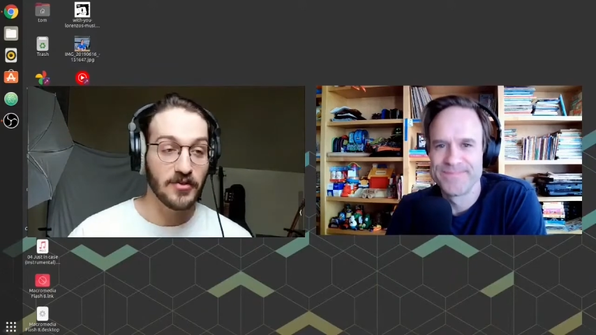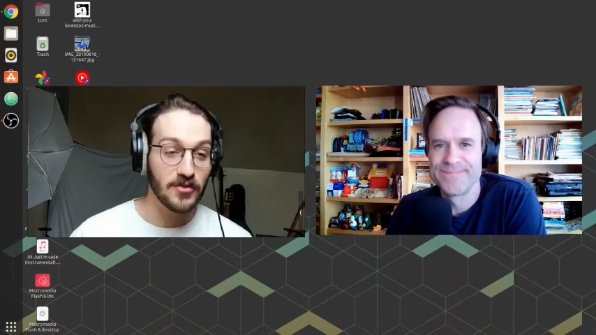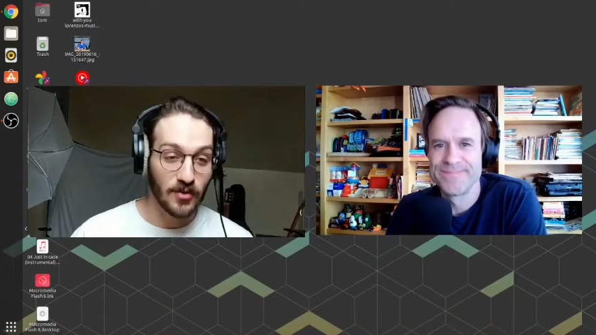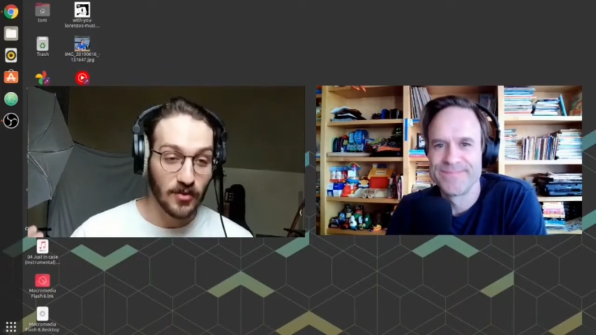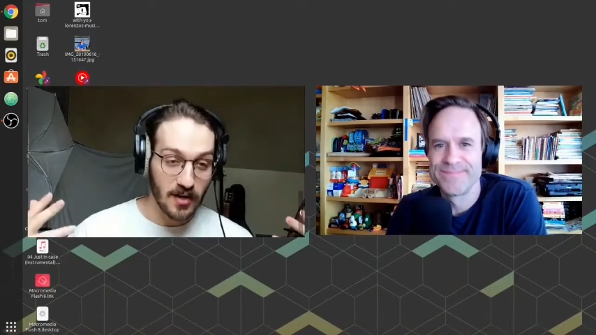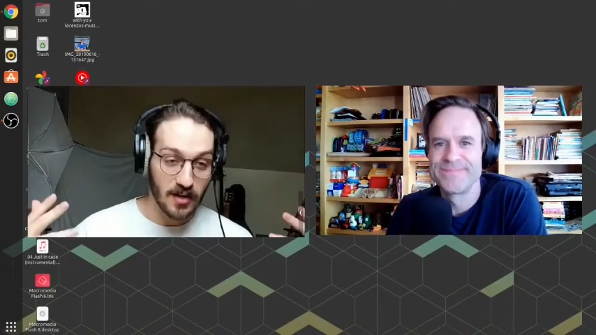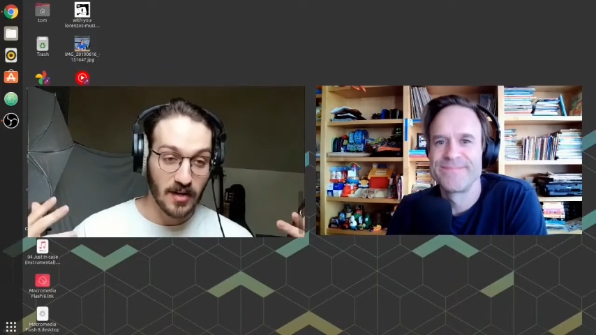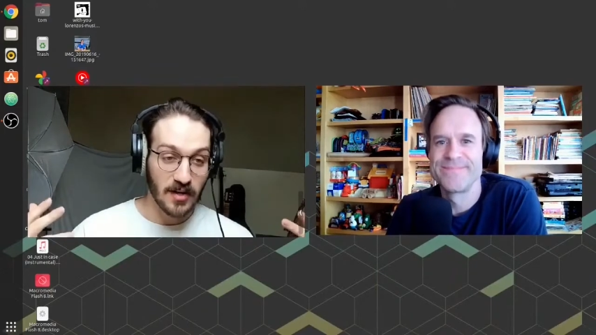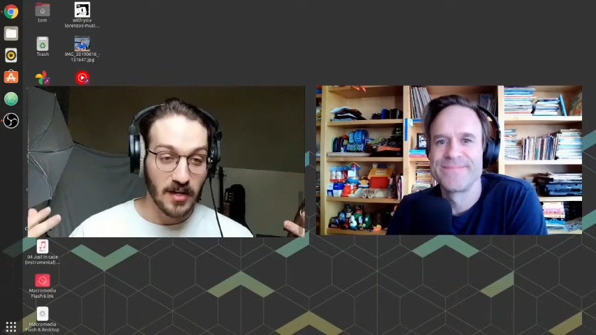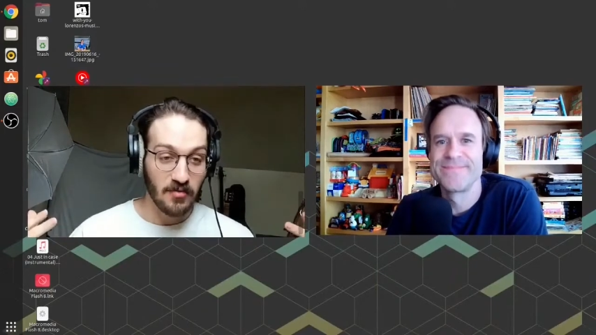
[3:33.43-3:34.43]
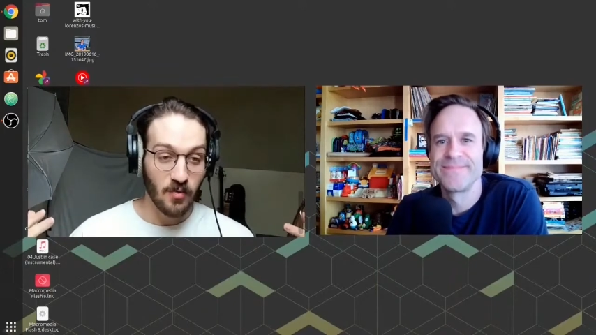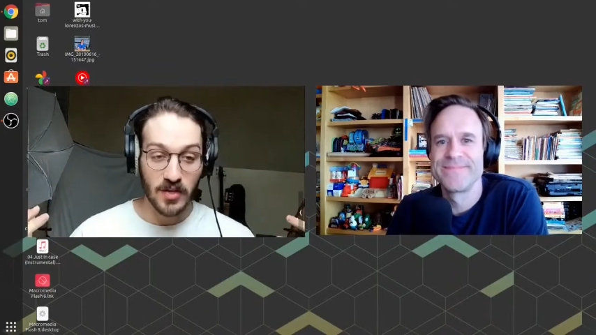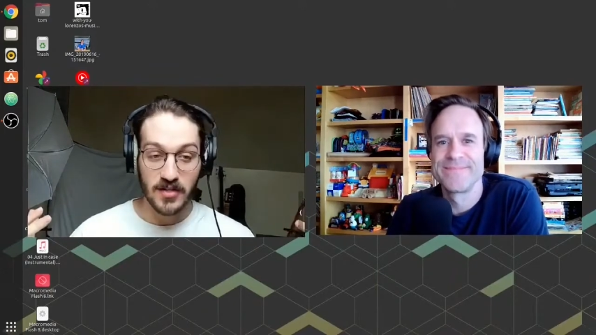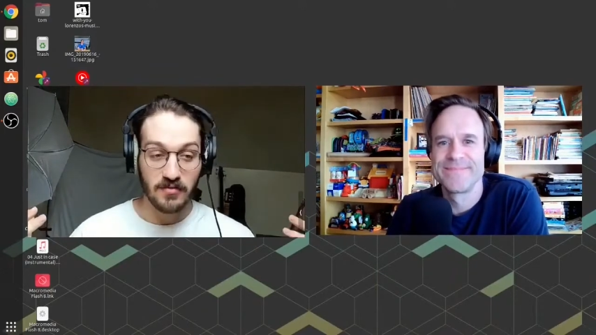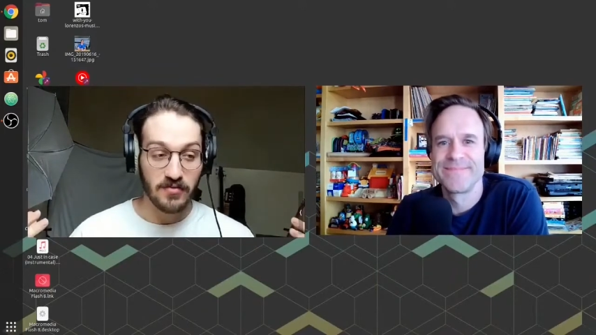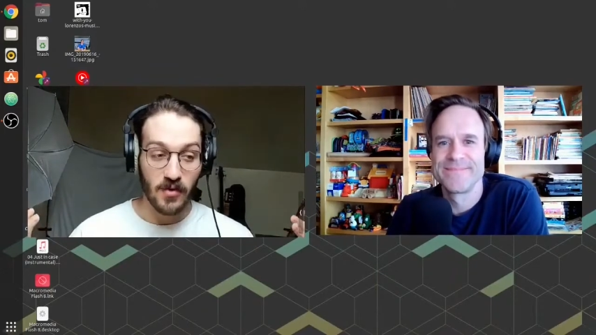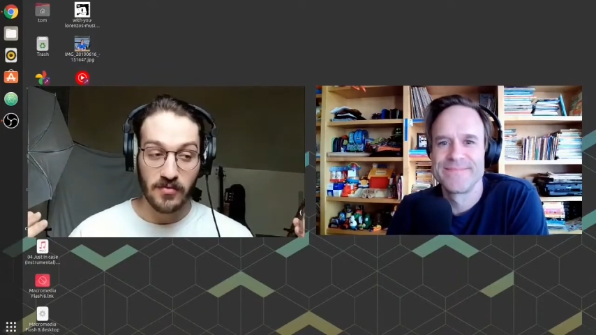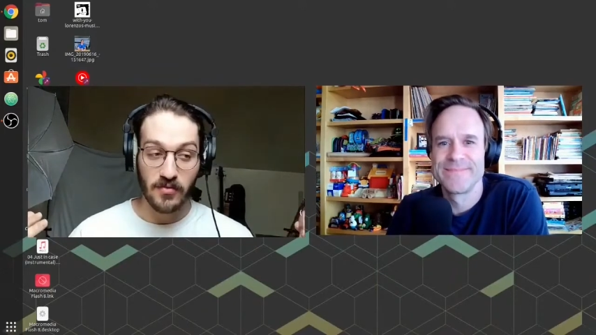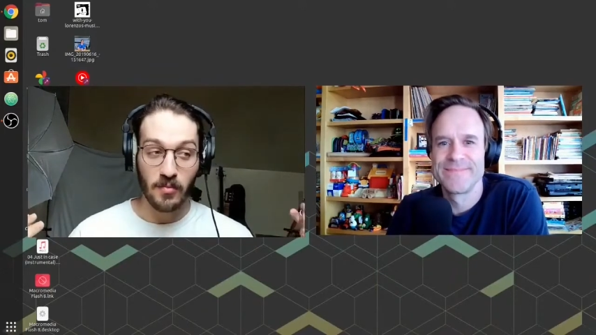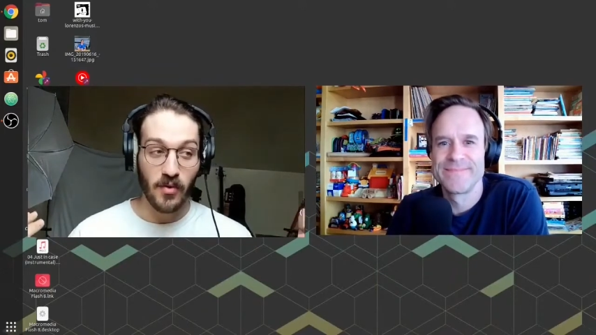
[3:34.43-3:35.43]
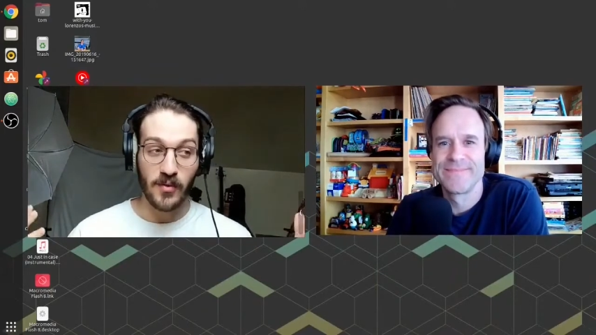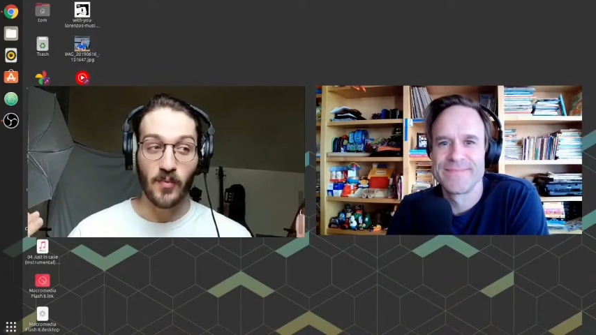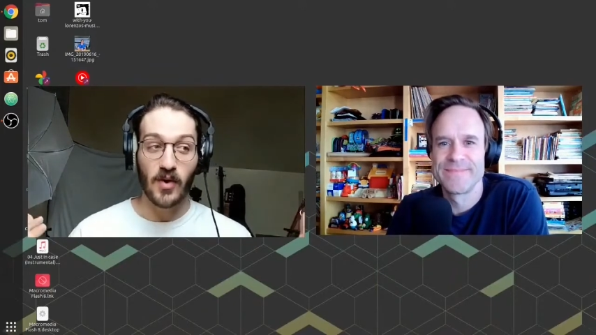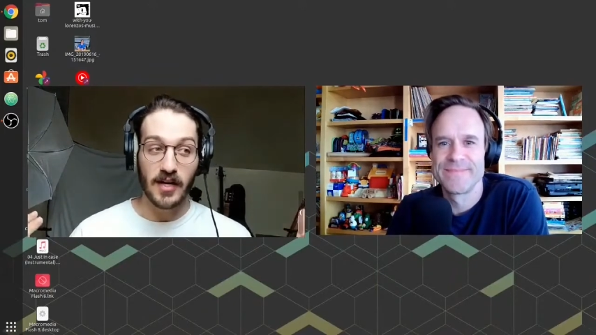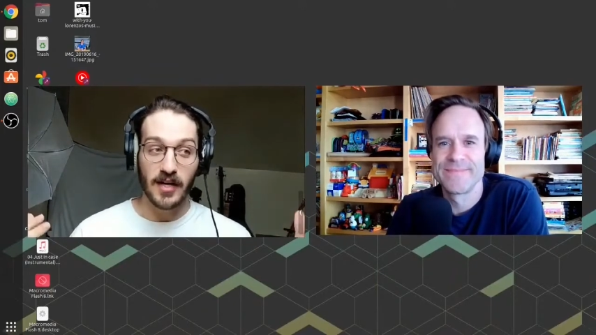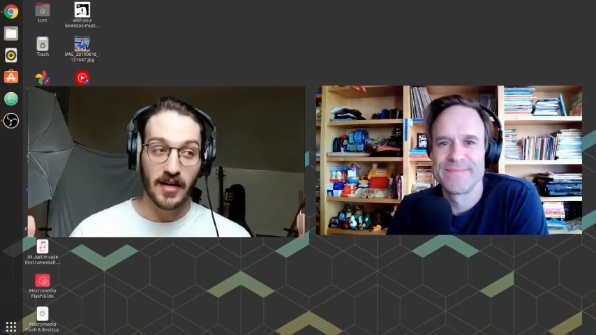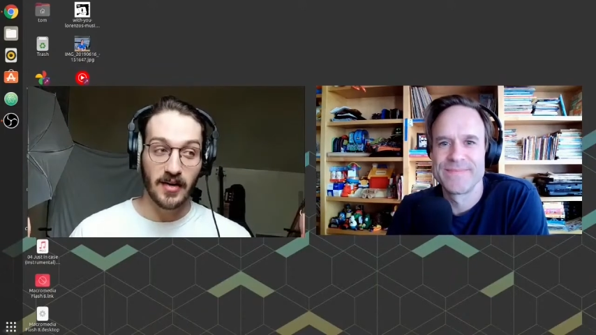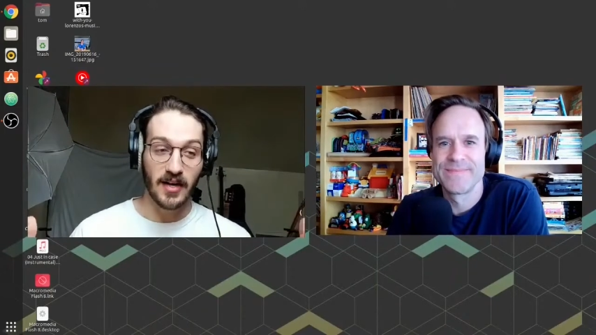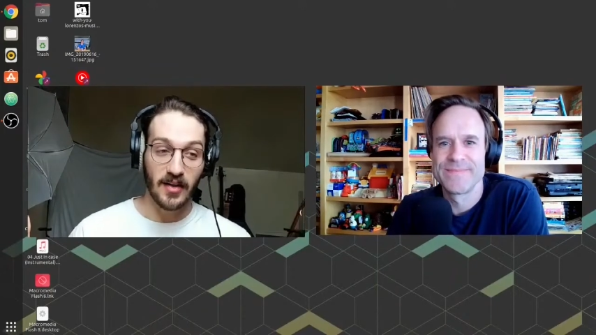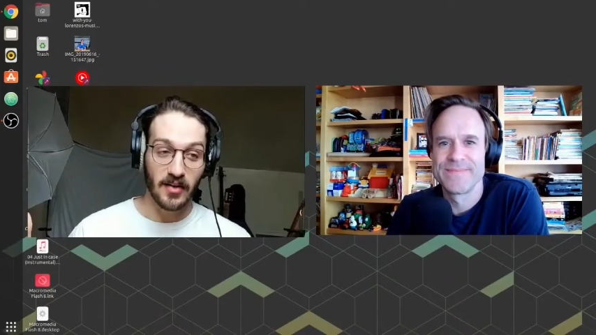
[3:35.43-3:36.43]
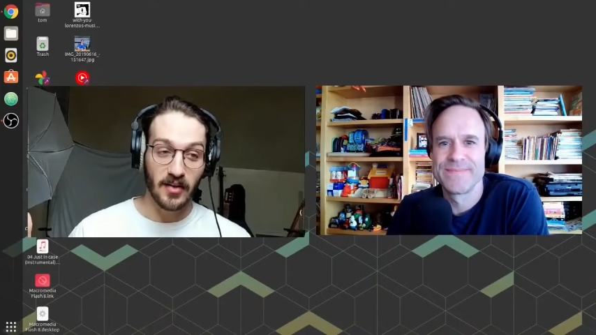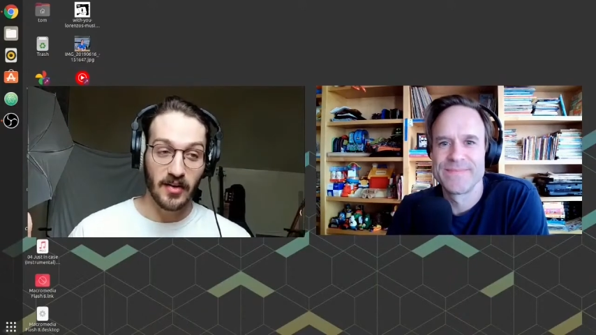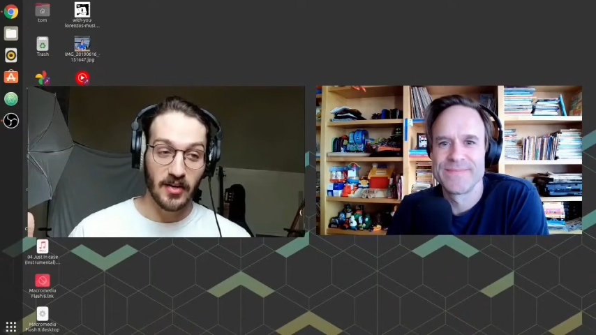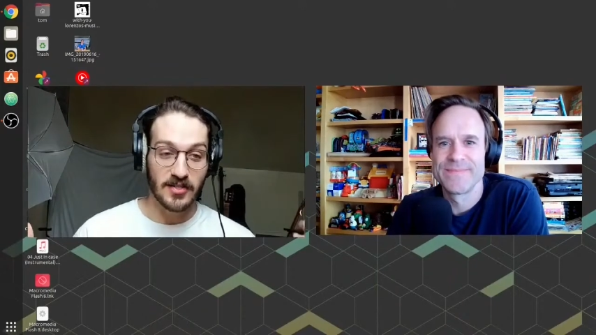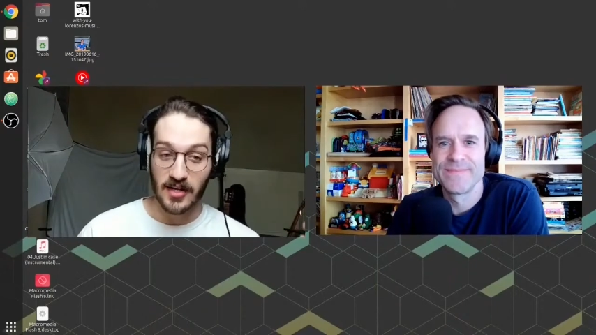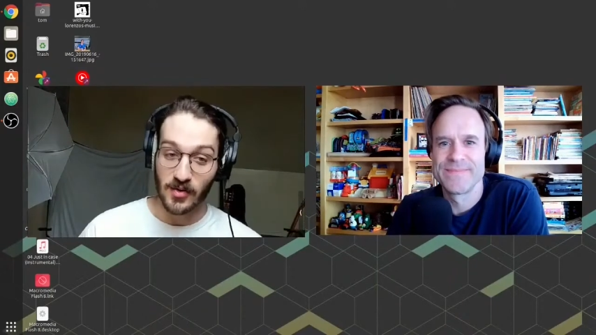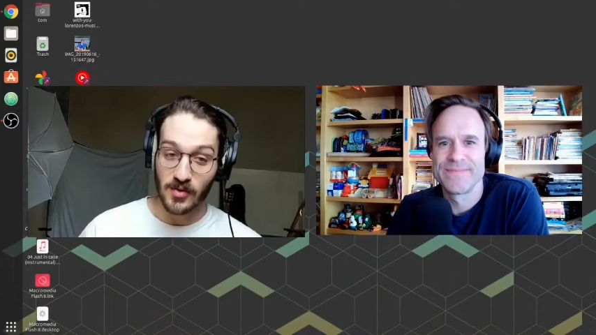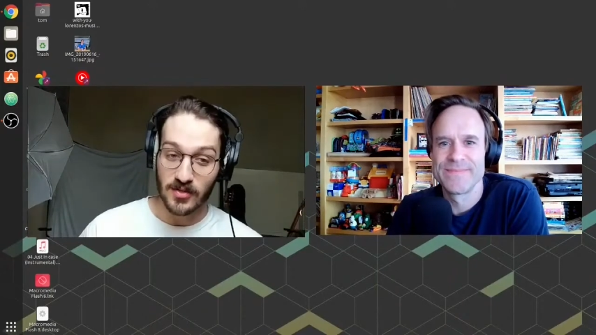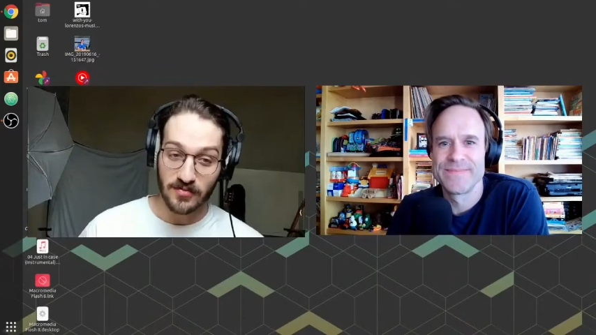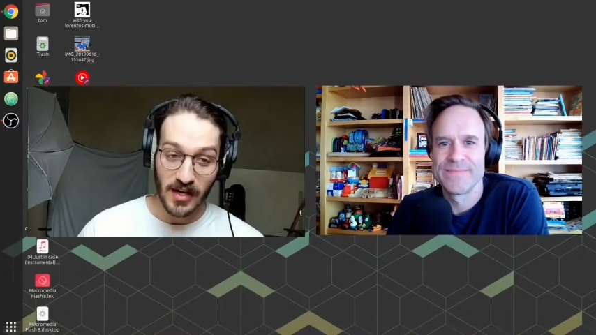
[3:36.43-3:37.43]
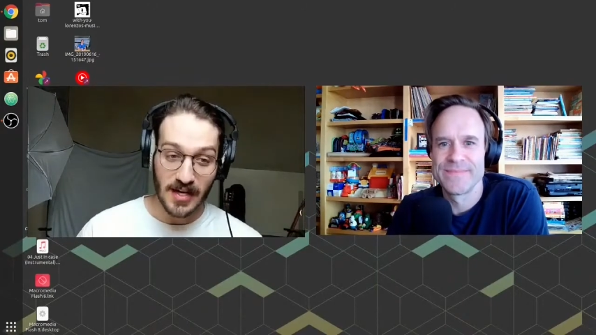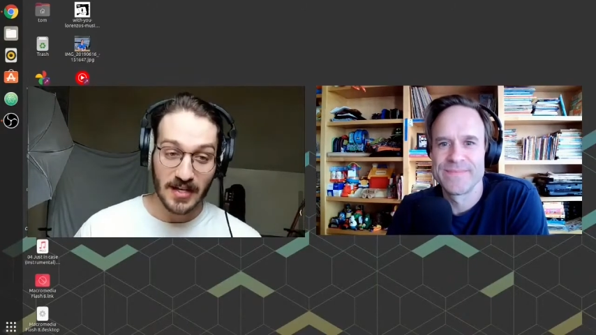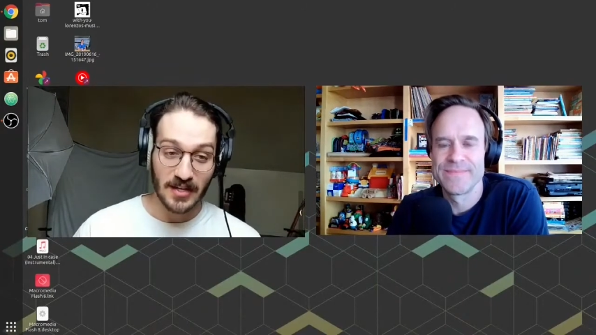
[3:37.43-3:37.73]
Speaker 1: are the wrong, if one's at forty-four point one and kilohertz and the other one's at forty-eight